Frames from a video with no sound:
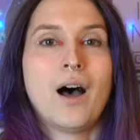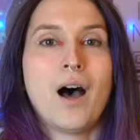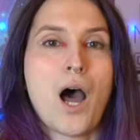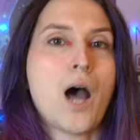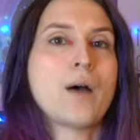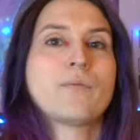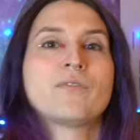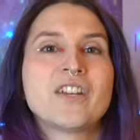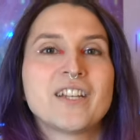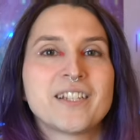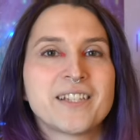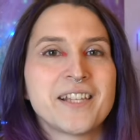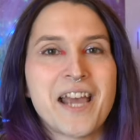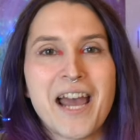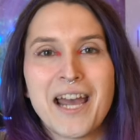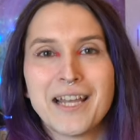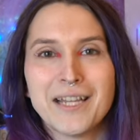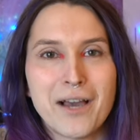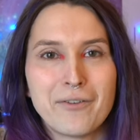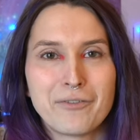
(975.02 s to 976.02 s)
Obviously
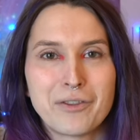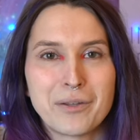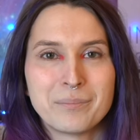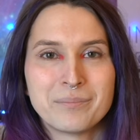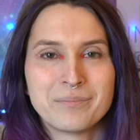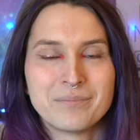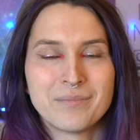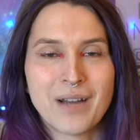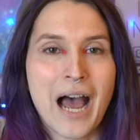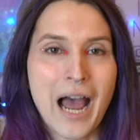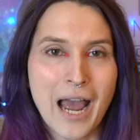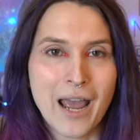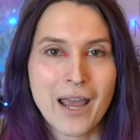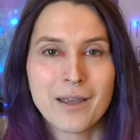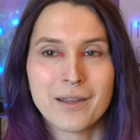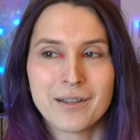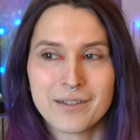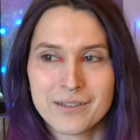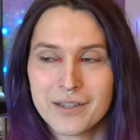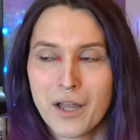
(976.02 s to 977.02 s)
I love them.
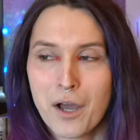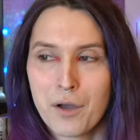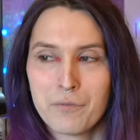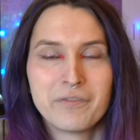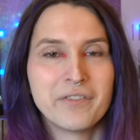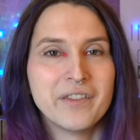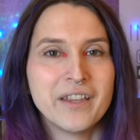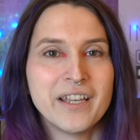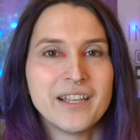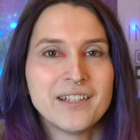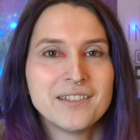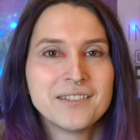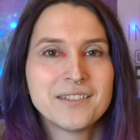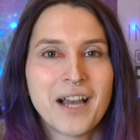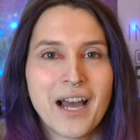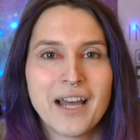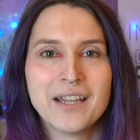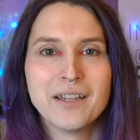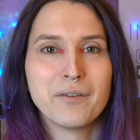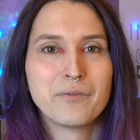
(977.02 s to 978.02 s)
I love these.
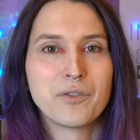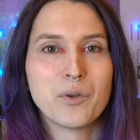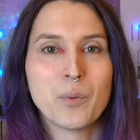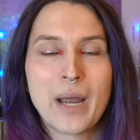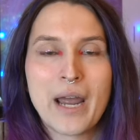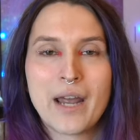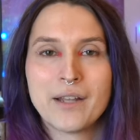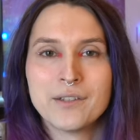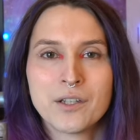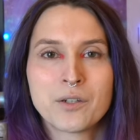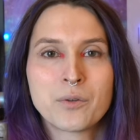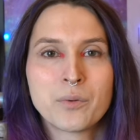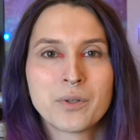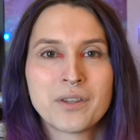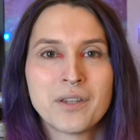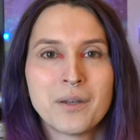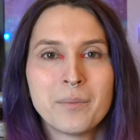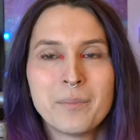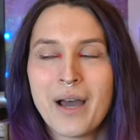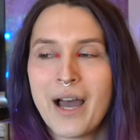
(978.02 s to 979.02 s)
I love the way I look
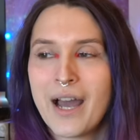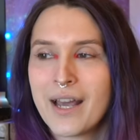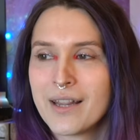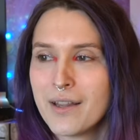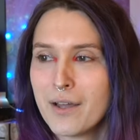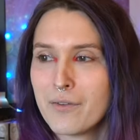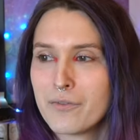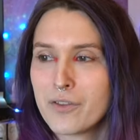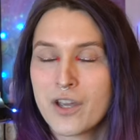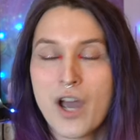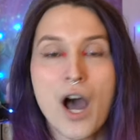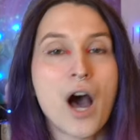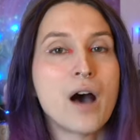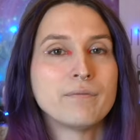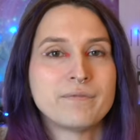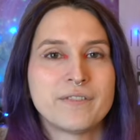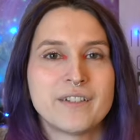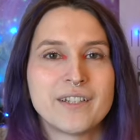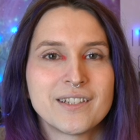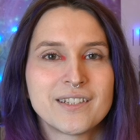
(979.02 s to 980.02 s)
with them. I love the
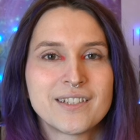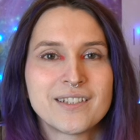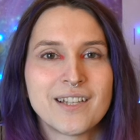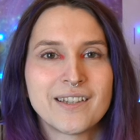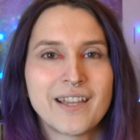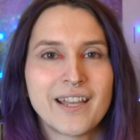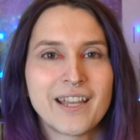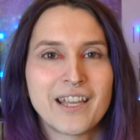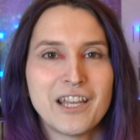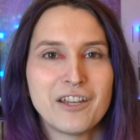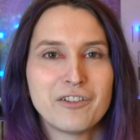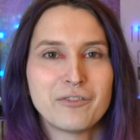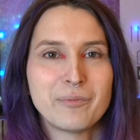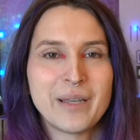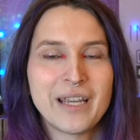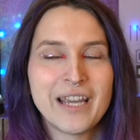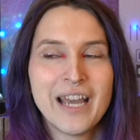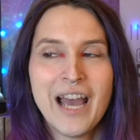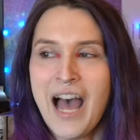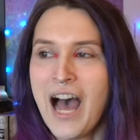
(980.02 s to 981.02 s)
confidence that they give
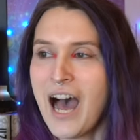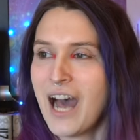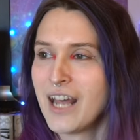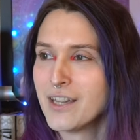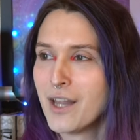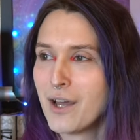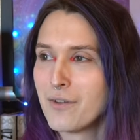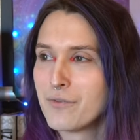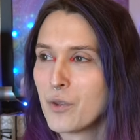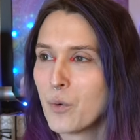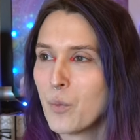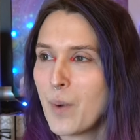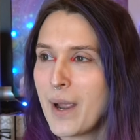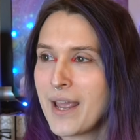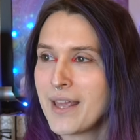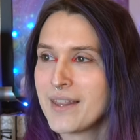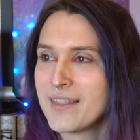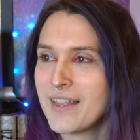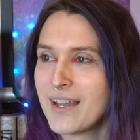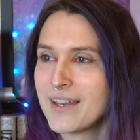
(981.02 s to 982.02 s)
me. I love the
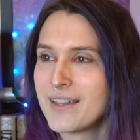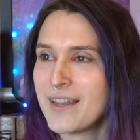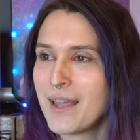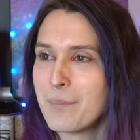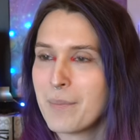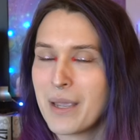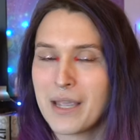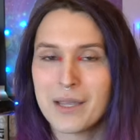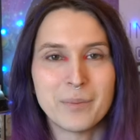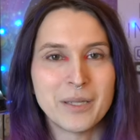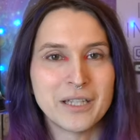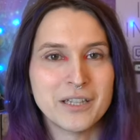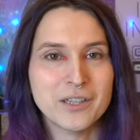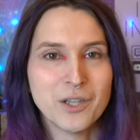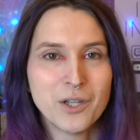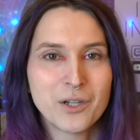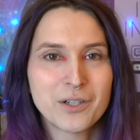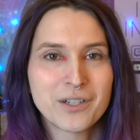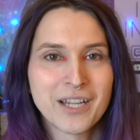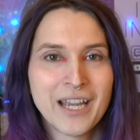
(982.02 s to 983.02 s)
way that they make me
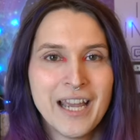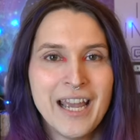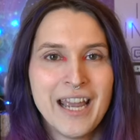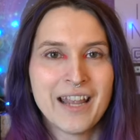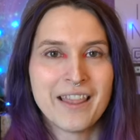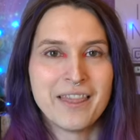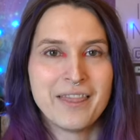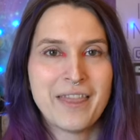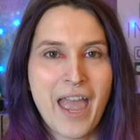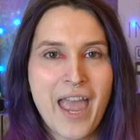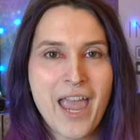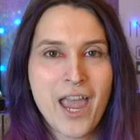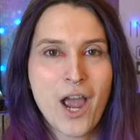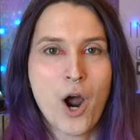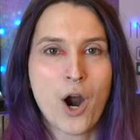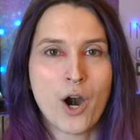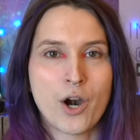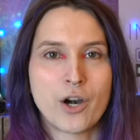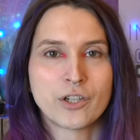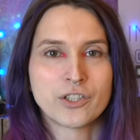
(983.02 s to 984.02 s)
look. They
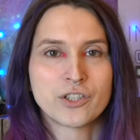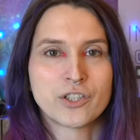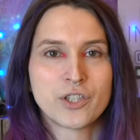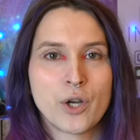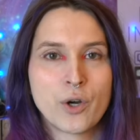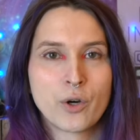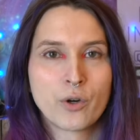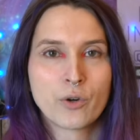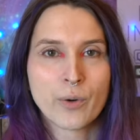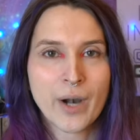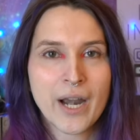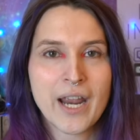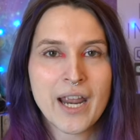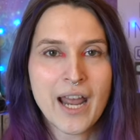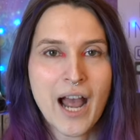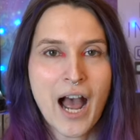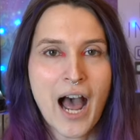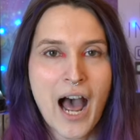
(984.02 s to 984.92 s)
are so great.